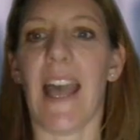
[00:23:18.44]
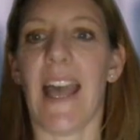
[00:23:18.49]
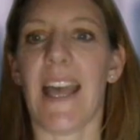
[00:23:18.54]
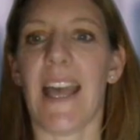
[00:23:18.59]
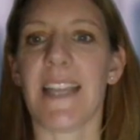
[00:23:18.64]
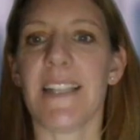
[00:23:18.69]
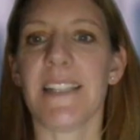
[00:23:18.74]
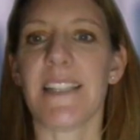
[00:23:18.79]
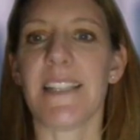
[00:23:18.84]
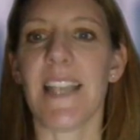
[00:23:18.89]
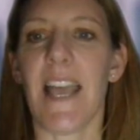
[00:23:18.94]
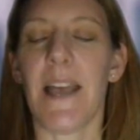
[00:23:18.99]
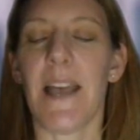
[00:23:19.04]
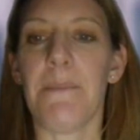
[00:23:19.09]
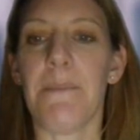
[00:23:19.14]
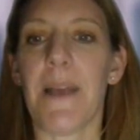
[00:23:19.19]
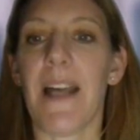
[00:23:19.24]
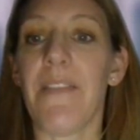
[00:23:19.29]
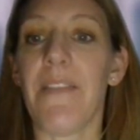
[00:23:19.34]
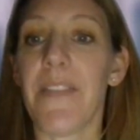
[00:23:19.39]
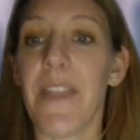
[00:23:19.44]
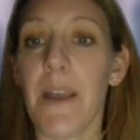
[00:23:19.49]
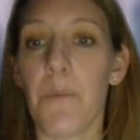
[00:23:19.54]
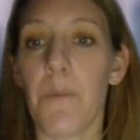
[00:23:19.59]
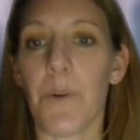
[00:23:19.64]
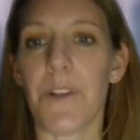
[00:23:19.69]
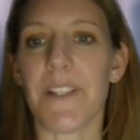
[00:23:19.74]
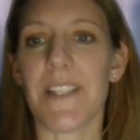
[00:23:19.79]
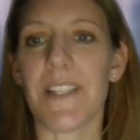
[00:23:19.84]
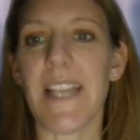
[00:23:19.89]
And that
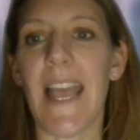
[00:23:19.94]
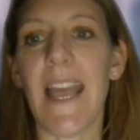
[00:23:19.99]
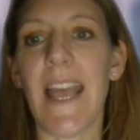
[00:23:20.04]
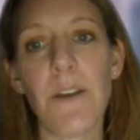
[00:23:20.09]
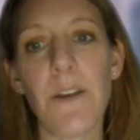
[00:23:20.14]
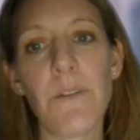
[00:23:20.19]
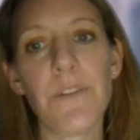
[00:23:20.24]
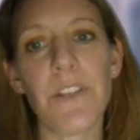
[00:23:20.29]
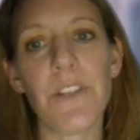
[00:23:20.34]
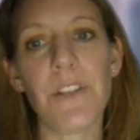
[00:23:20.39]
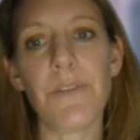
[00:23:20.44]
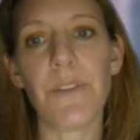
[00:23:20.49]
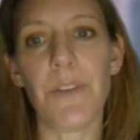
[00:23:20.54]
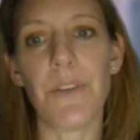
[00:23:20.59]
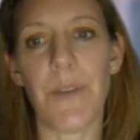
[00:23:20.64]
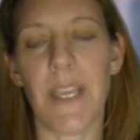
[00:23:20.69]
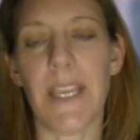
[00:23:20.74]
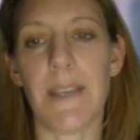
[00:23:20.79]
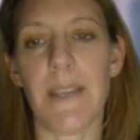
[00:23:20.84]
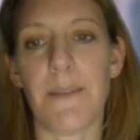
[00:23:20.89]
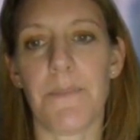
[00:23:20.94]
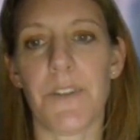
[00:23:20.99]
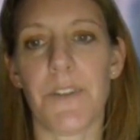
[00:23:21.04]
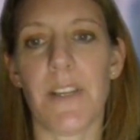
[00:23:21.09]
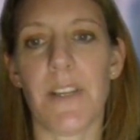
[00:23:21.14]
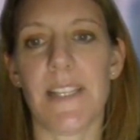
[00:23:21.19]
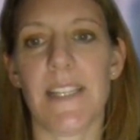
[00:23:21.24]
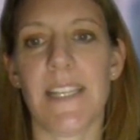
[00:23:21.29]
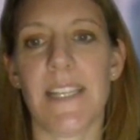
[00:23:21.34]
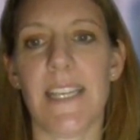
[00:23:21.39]
was, how do you keep
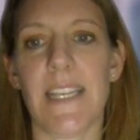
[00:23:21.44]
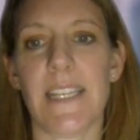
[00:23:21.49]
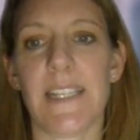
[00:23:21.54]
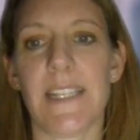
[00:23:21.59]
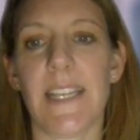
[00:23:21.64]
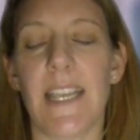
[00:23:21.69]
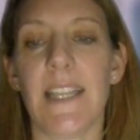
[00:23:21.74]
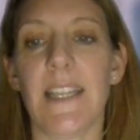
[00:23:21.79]
trustees